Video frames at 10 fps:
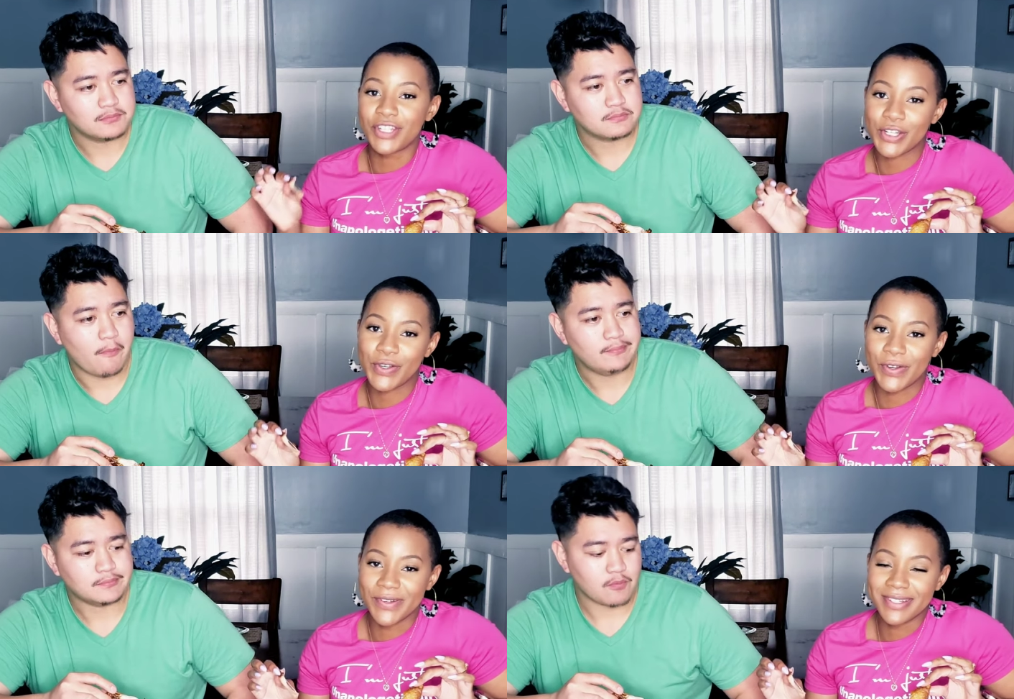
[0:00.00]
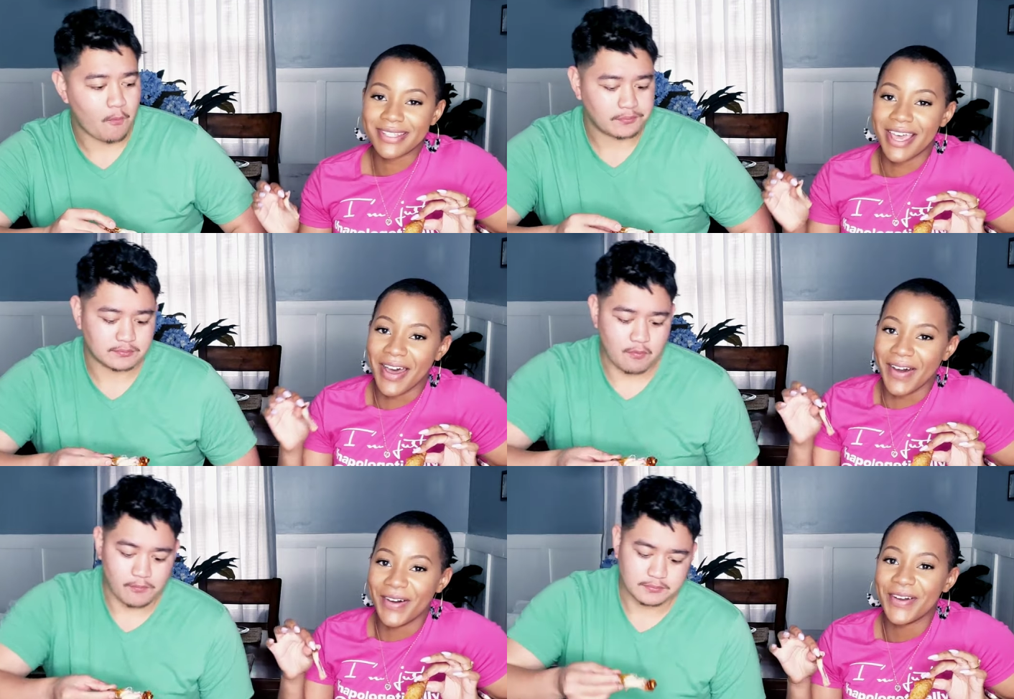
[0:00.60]
Speaker 1: June.
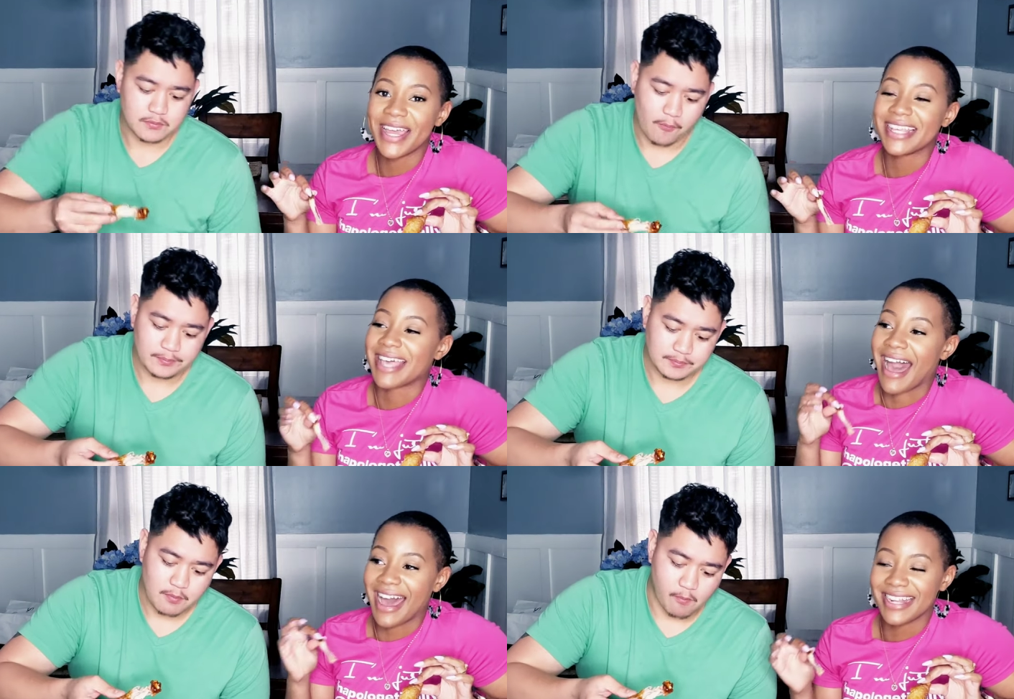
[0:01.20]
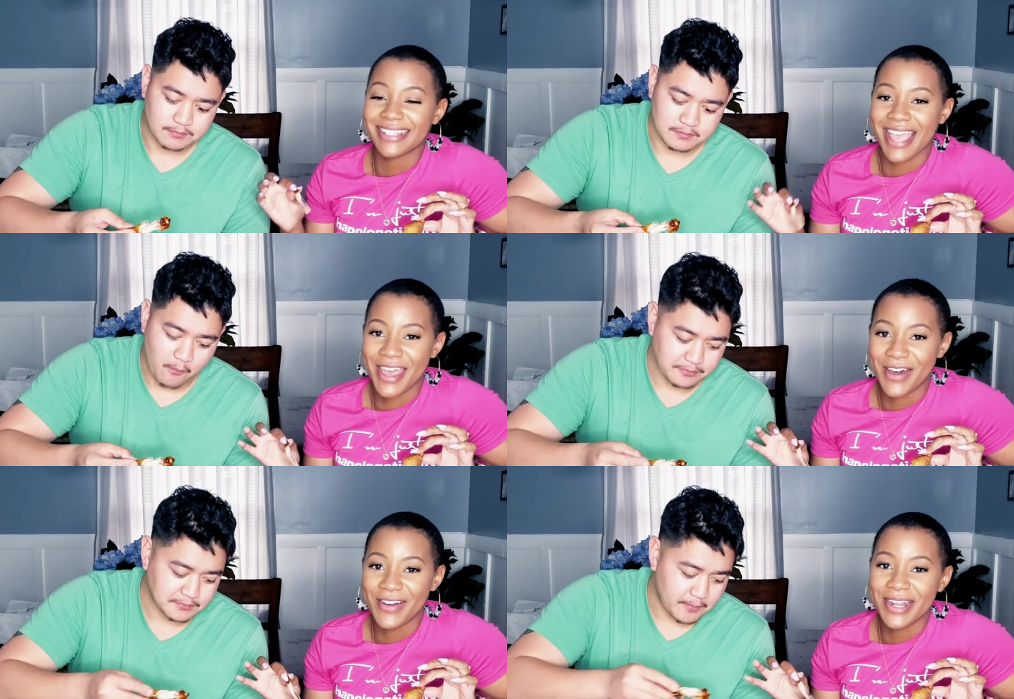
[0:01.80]
So it's hot as
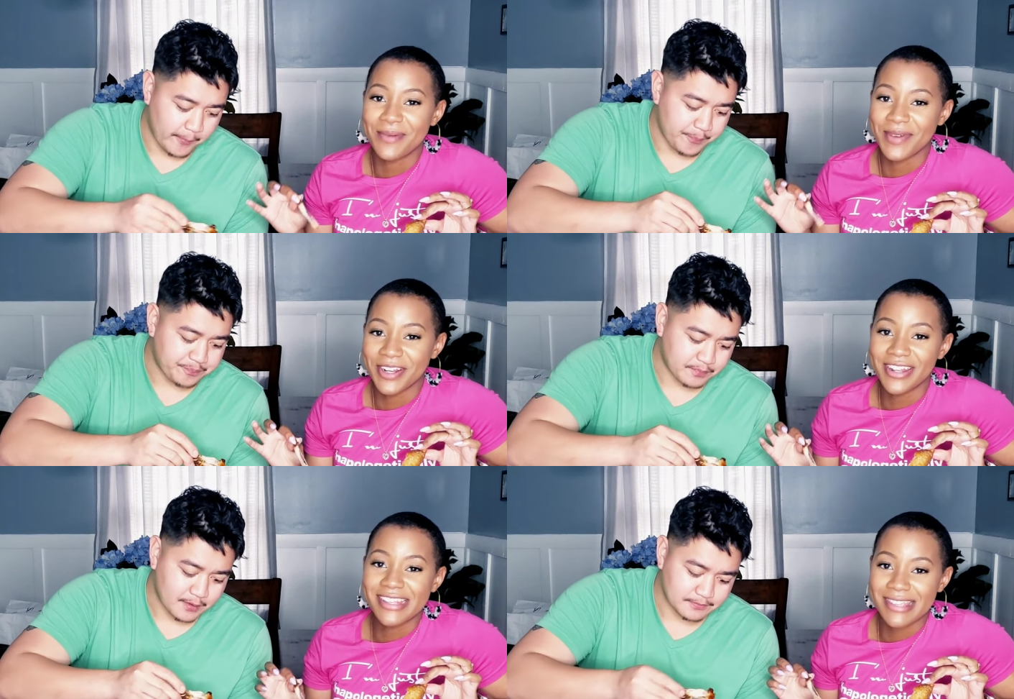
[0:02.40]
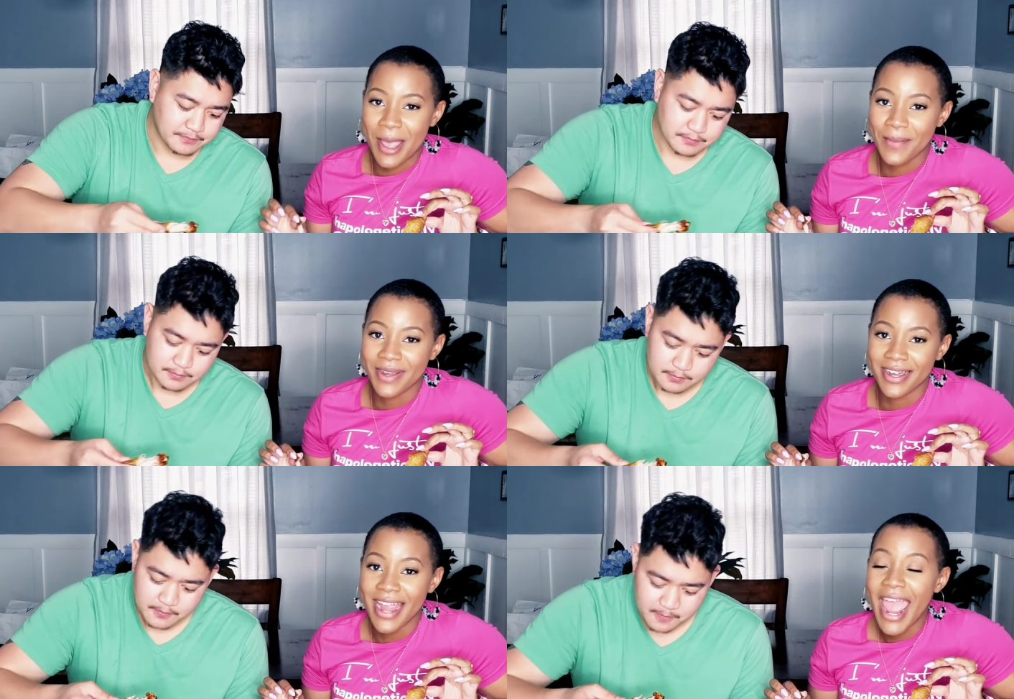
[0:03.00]
hell in the middle of the
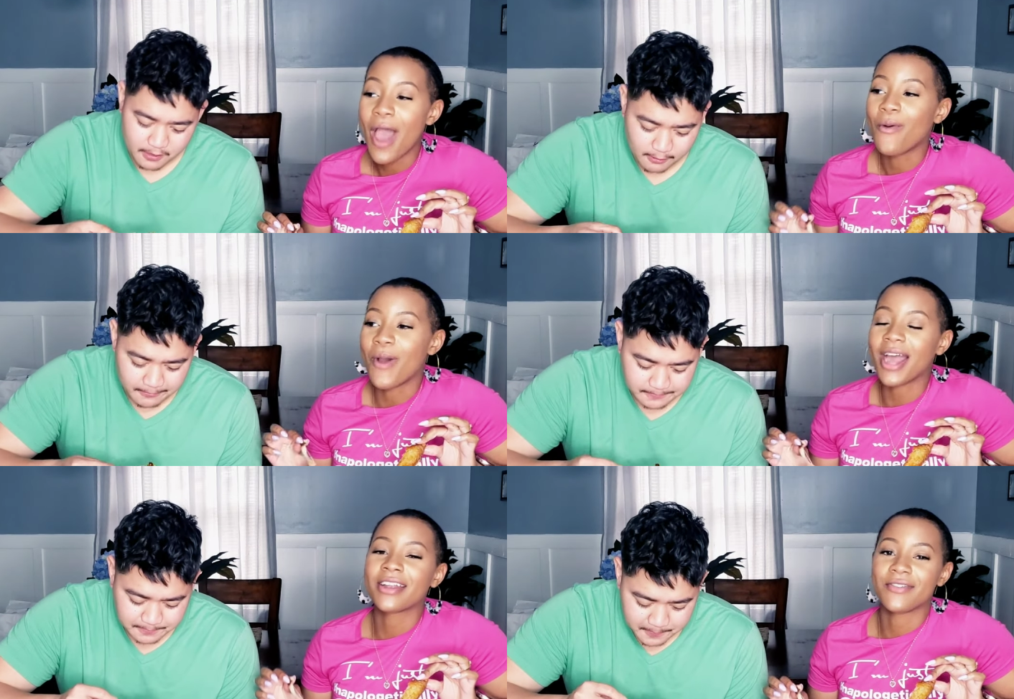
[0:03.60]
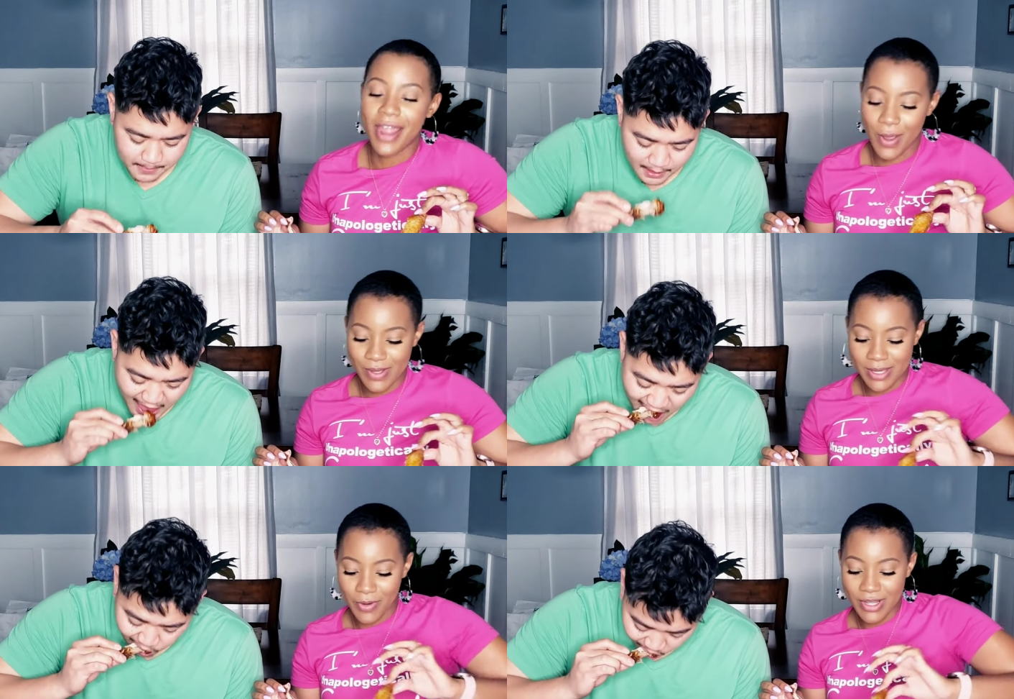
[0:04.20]
summer, walking around with
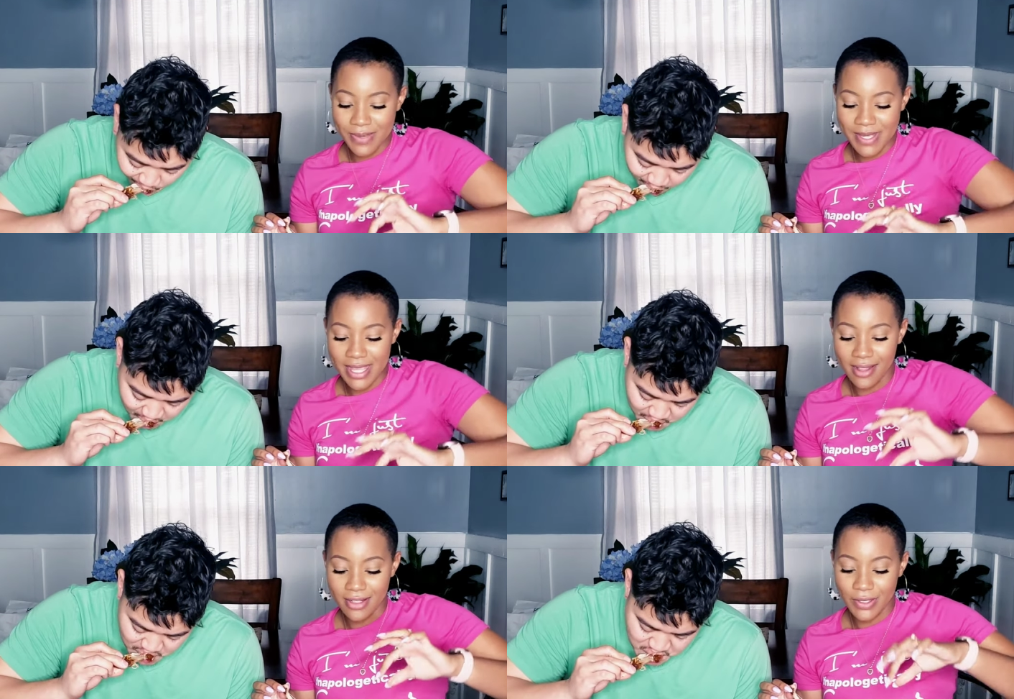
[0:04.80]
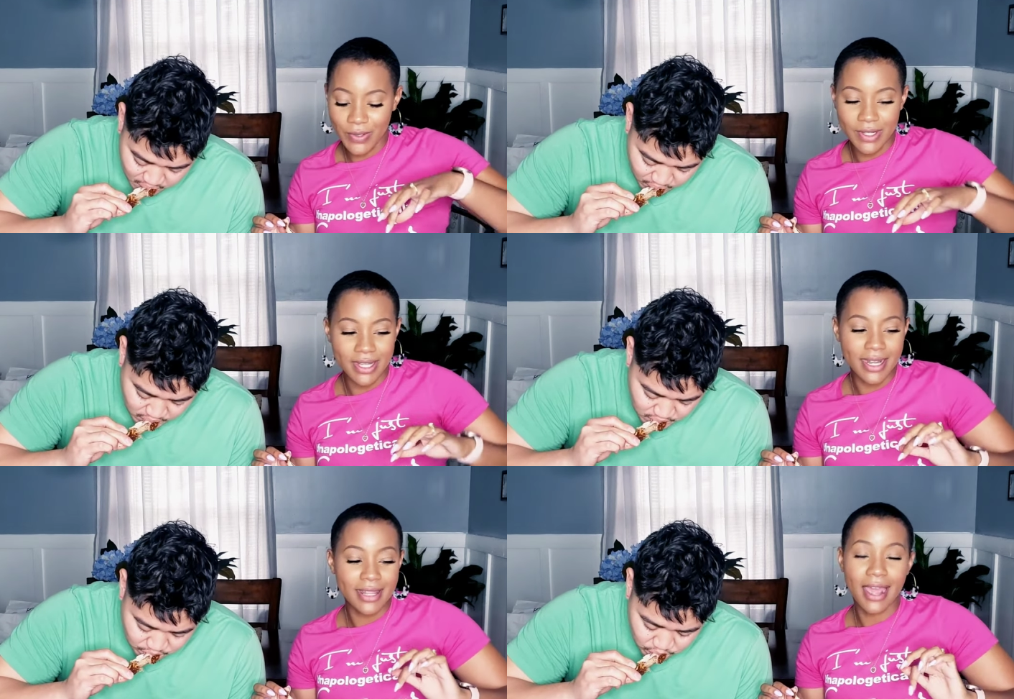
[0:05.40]
some Christmas colors
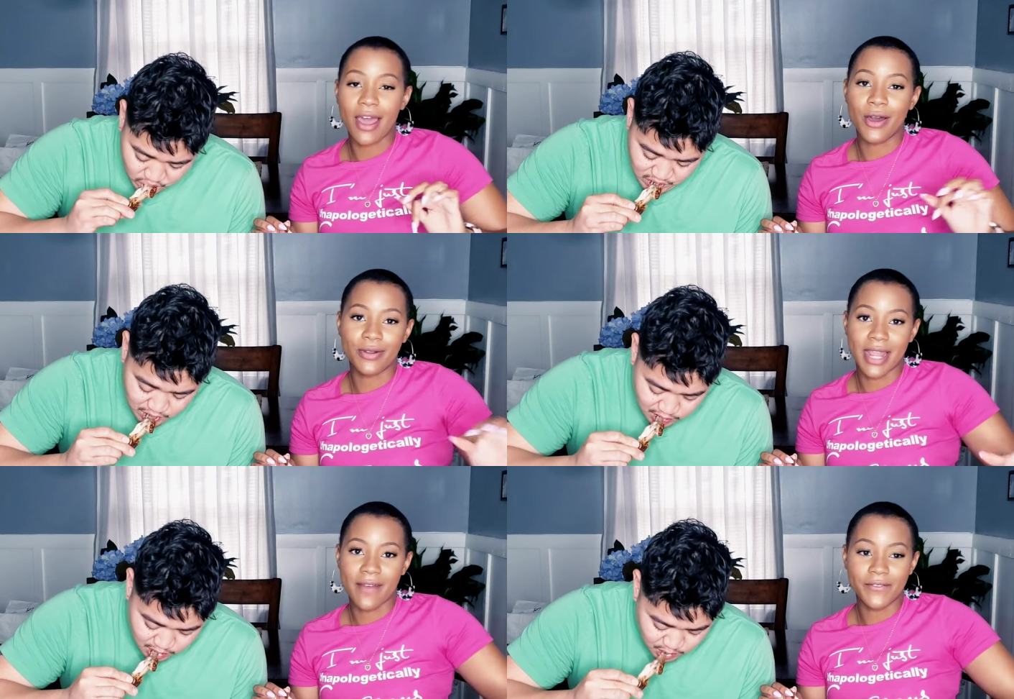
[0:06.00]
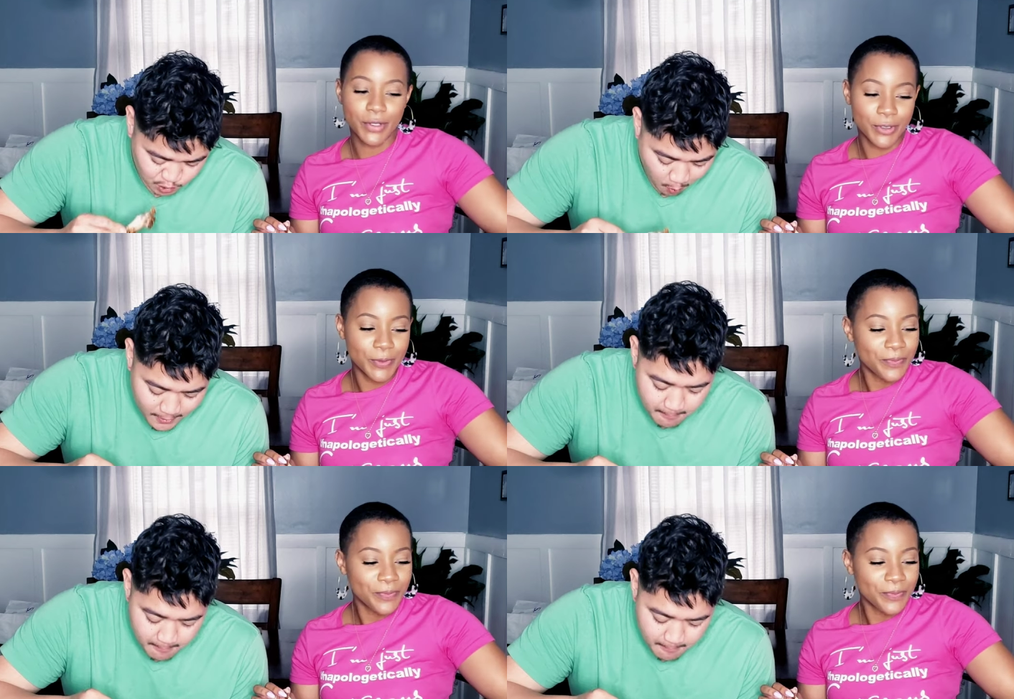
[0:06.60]
on like a whole damn fool.